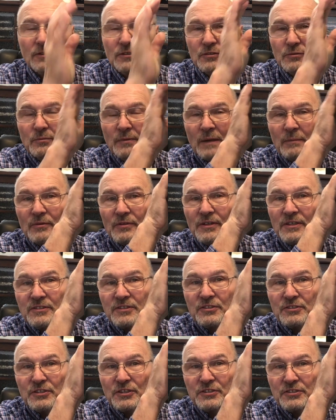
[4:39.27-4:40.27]
Because remember, this
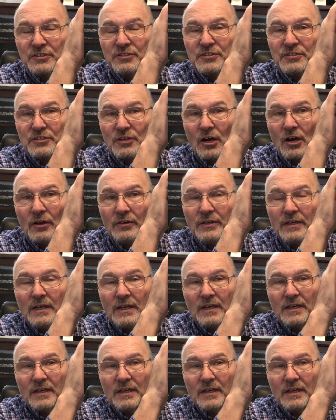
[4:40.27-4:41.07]
is just installed